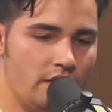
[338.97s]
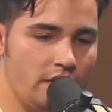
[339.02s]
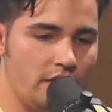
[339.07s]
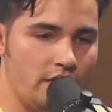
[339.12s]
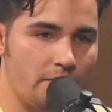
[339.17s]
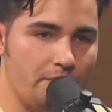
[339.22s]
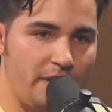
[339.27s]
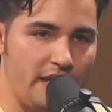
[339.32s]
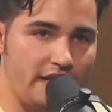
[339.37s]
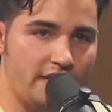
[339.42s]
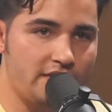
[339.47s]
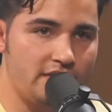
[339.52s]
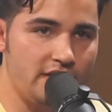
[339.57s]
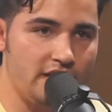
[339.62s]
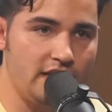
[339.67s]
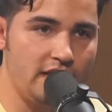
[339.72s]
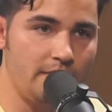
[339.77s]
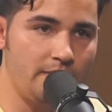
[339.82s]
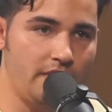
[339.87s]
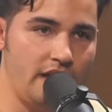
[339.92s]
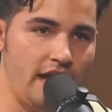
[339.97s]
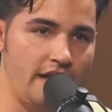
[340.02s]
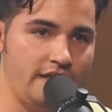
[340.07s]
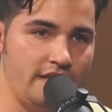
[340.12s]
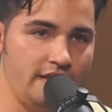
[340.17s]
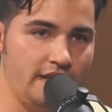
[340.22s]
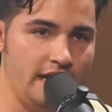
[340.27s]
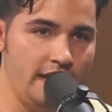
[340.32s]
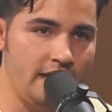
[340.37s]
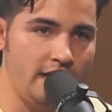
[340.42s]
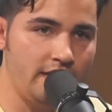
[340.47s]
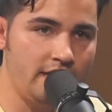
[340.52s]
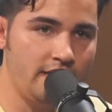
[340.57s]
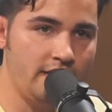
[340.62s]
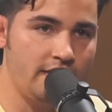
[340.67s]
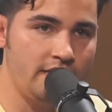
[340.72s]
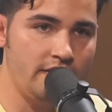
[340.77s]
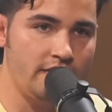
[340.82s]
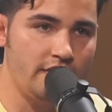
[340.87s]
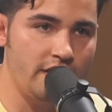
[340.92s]
you know pick a team and then they
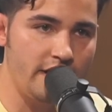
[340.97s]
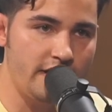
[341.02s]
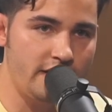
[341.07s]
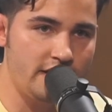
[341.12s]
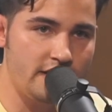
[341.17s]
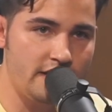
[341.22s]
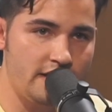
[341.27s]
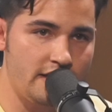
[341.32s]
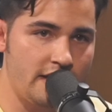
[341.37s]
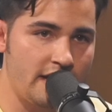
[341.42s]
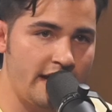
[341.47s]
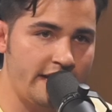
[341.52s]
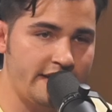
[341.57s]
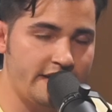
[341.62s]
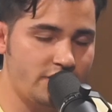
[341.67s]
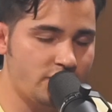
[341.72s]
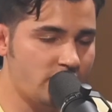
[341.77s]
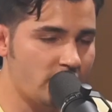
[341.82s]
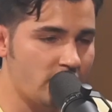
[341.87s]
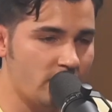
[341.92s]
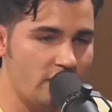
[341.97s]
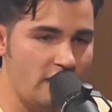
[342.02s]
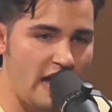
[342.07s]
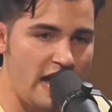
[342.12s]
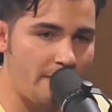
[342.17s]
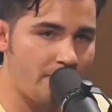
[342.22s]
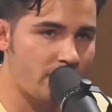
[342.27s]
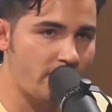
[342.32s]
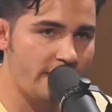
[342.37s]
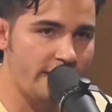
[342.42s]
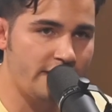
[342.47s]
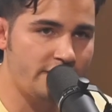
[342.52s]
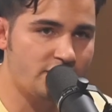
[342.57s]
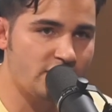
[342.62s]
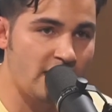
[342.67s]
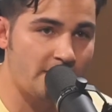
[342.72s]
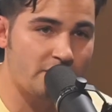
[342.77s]
Nike I guess collaborates.